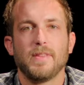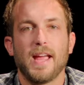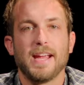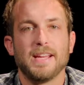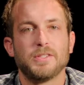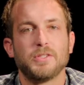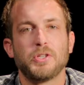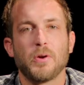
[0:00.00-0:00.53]
Hey,
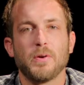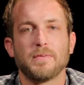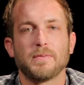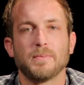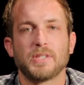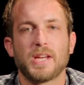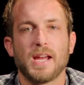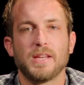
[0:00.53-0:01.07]
it's Joey
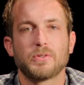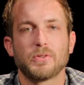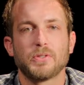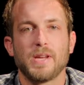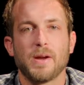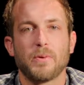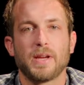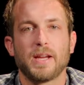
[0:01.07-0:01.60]
from Scansource
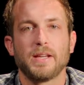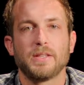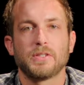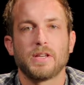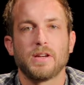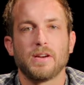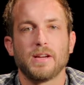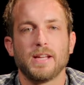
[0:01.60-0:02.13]
Networking and
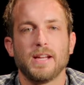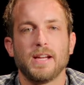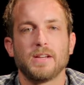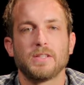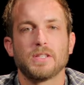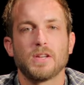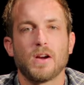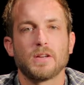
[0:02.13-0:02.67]
Security here
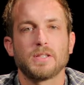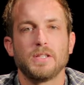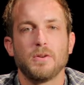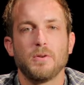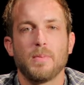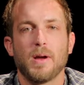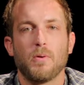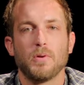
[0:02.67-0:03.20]
to talk to you
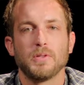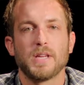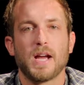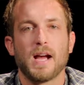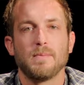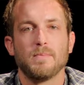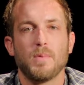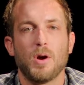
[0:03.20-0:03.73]
about what's
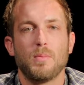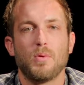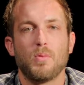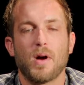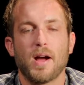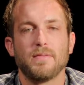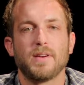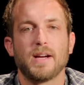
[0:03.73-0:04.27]
hot in mobile
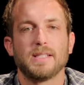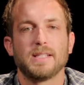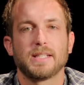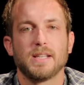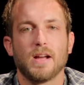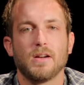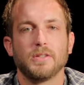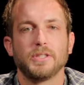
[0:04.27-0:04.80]
Wi Fi
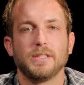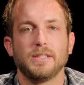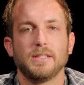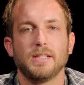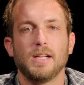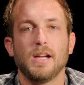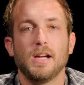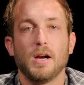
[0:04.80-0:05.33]
technology.
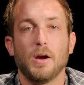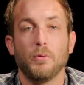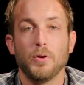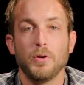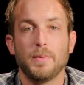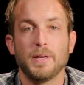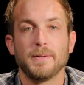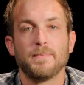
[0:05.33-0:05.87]

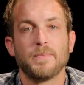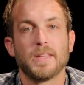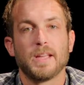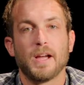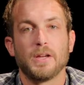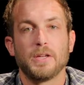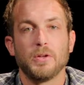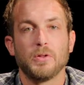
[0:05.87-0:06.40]
Aruba,
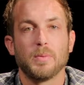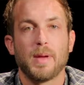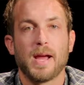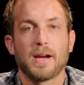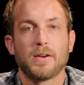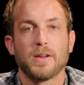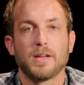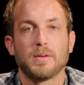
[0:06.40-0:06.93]
a Hewlett
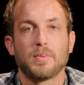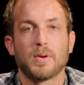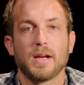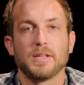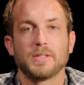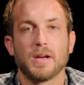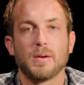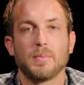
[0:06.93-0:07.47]
Packard
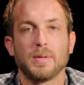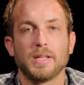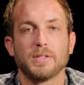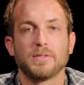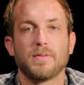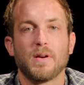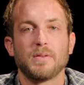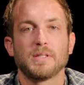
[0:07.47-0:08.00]
Enterprise company, is
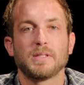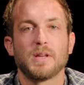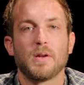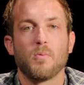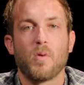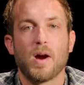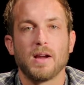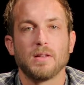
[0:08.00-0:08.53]
focused
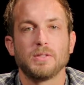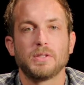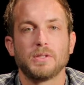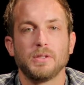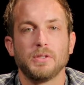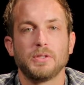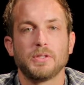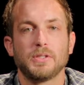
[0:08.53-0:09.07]
on wireless
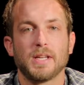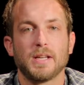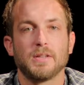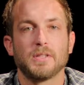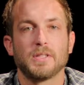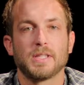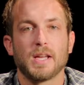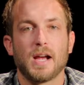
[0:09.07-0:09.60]
solutions that are
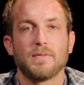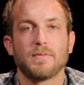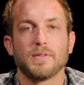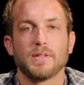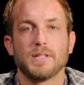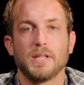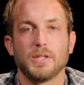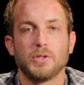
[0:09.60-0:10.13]
designed for
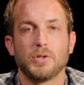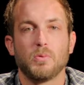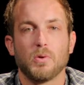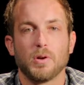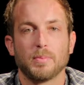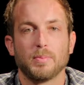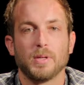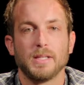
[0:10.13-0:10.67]
the digital
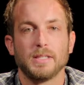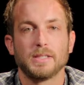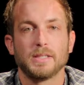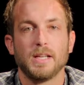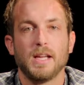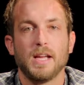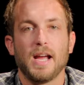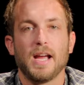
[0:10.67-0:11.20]
workplace
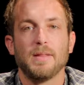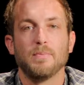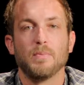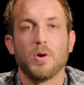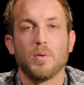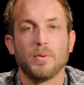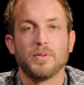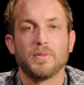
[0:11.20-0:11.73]
and
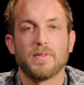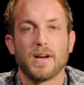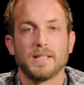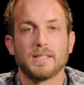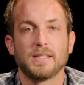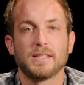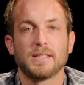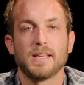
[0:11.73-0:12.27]
mobile
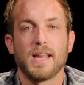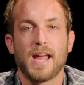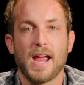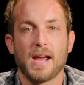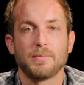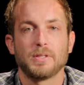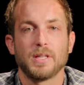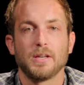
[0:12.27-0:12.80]
devices and
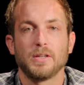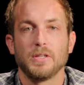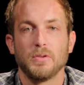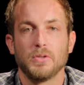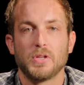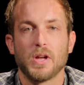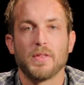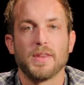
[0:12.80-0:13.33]
apps that are
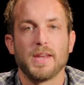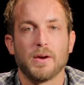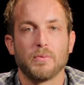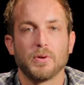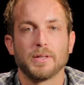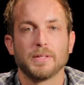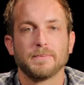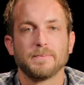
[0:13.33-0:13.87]
used on the
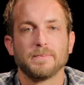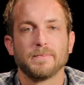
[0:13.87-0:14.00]
network.